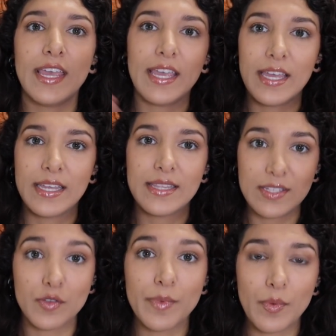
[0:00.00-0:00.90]
and
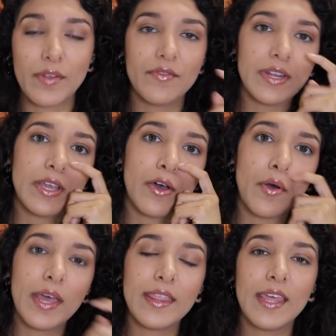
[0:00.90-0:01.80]
this will be one video,
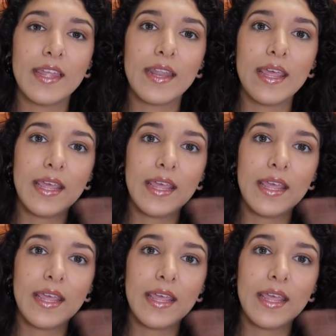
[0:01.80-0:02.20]
and then